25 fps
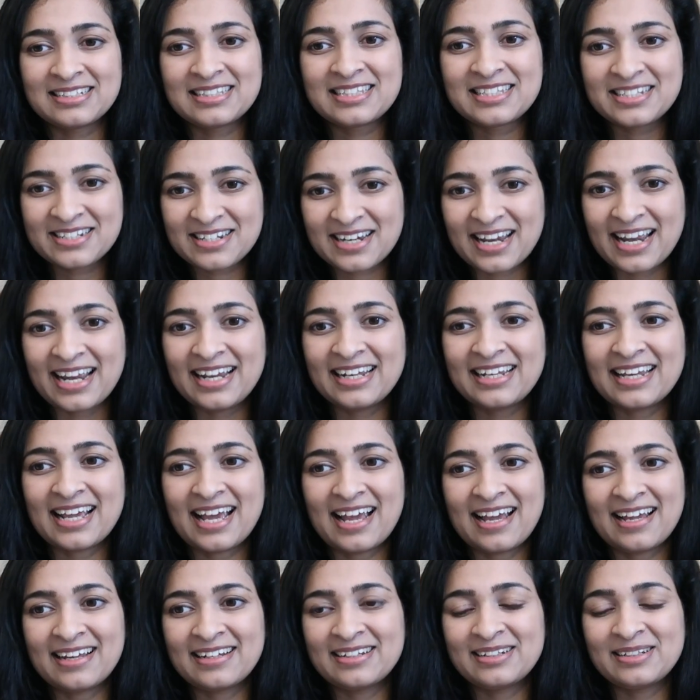straight
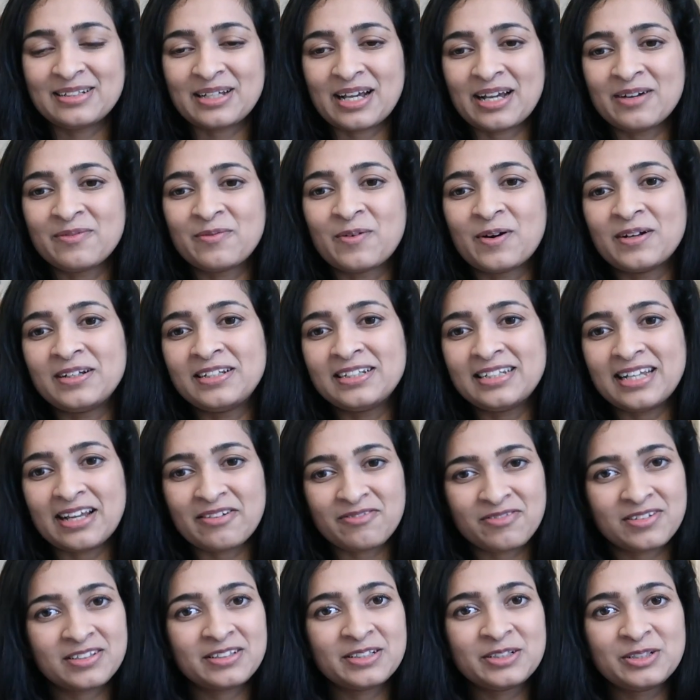and I wanted
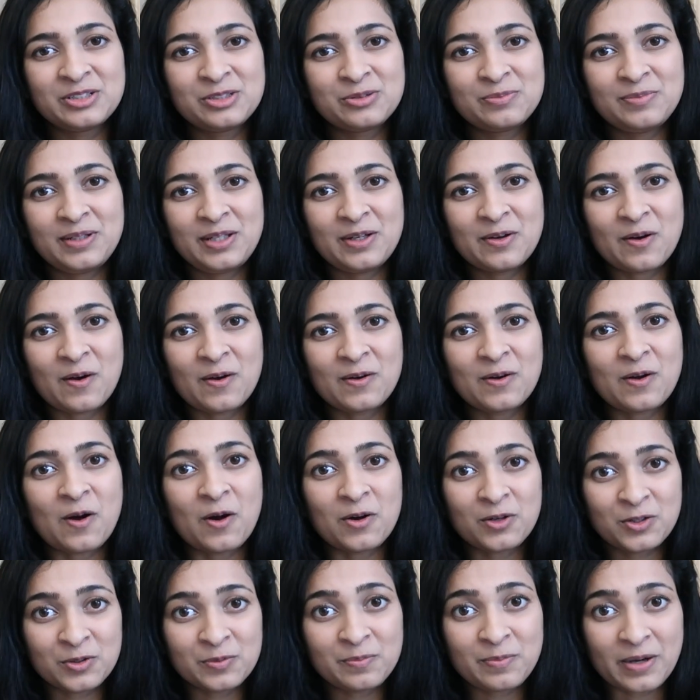everything to be on
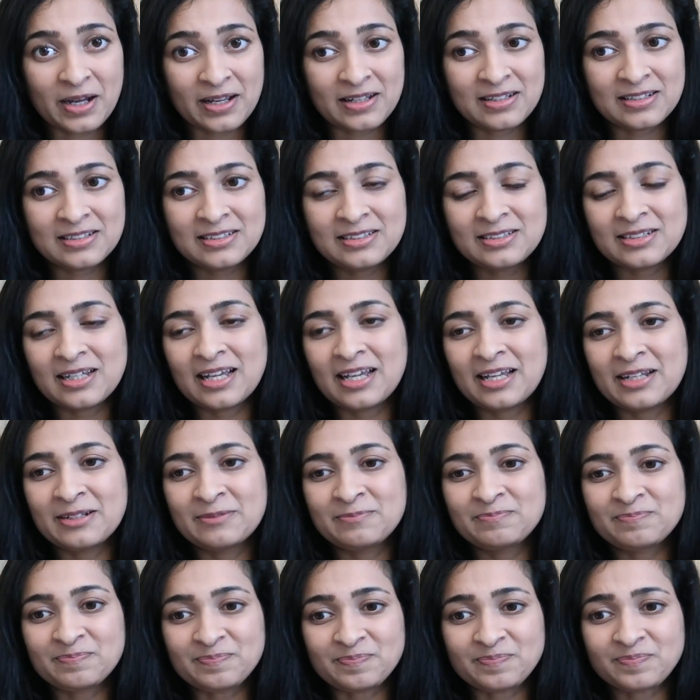autopilot
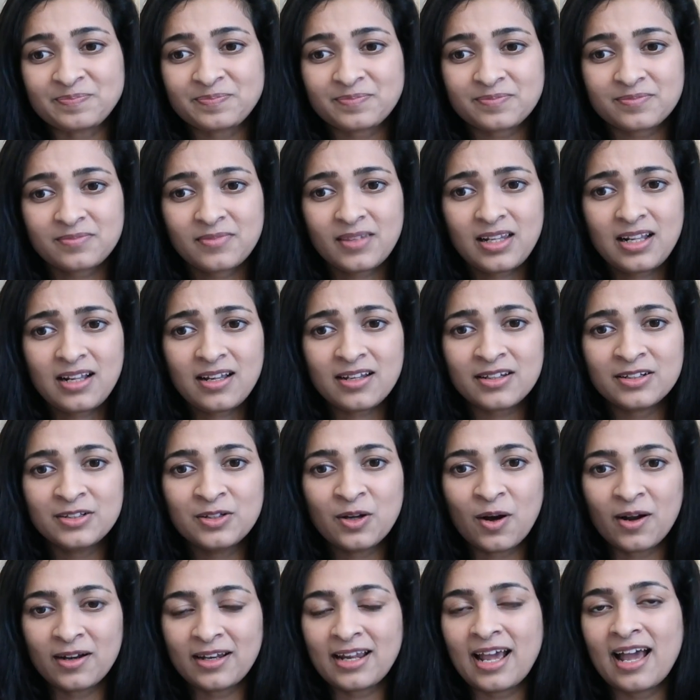and
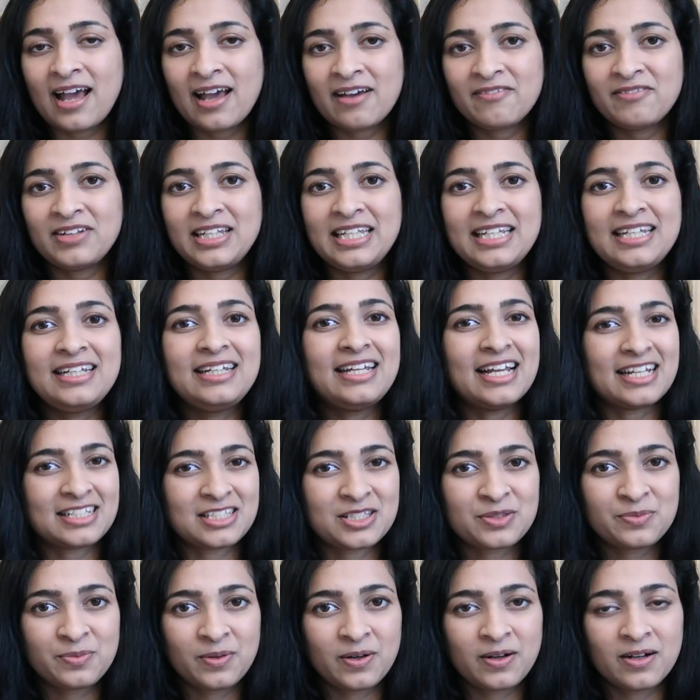not have any
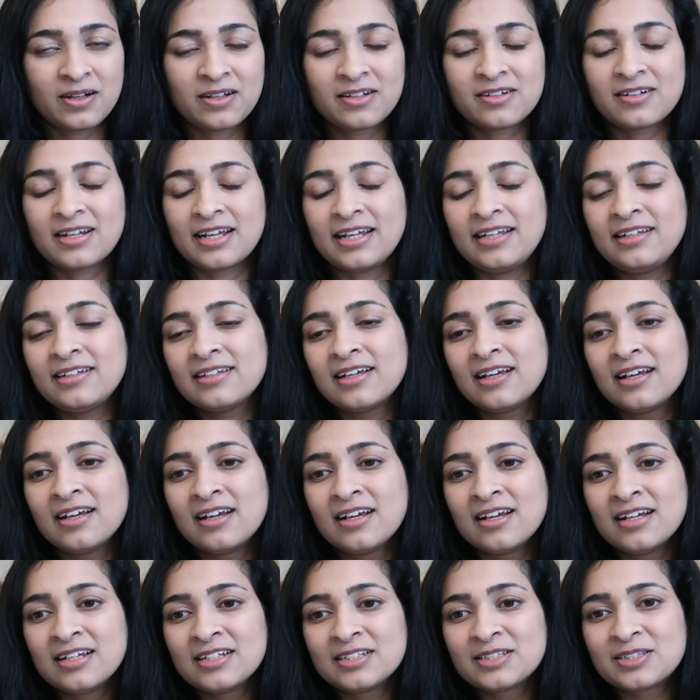guesswork, right?
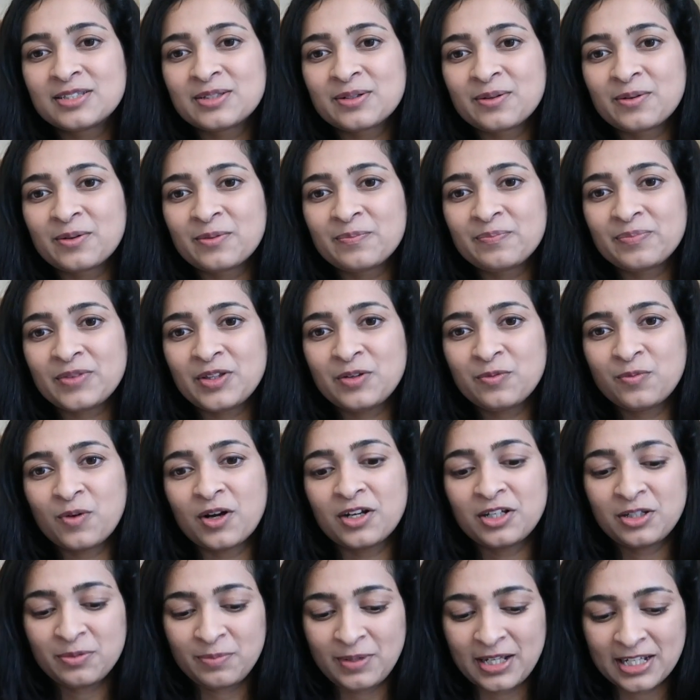So you
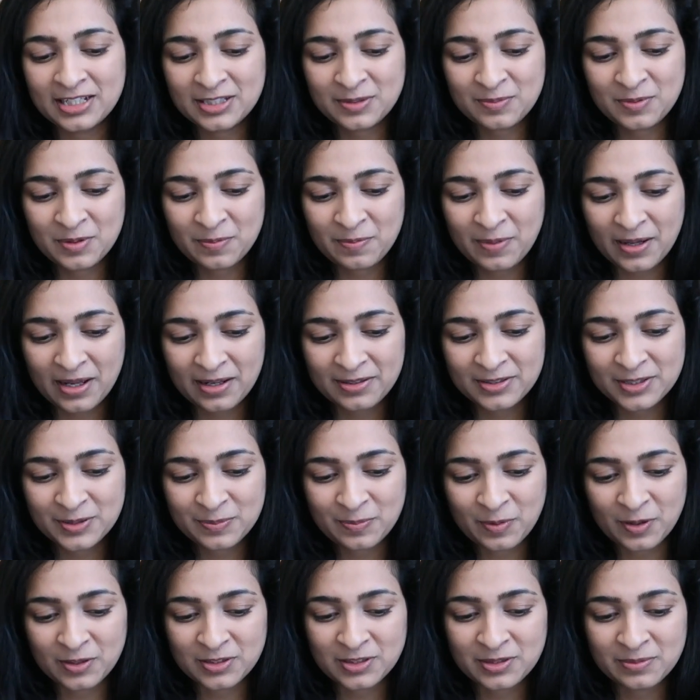want to be as prepared as
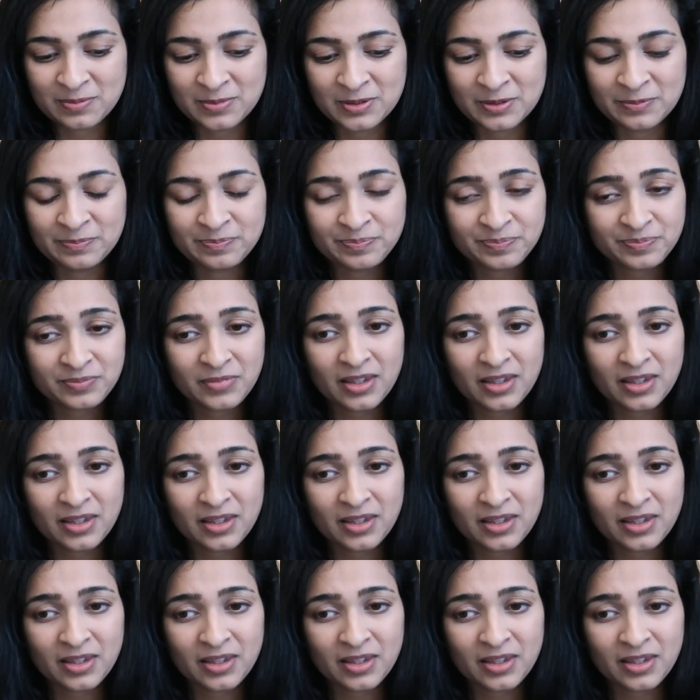possible.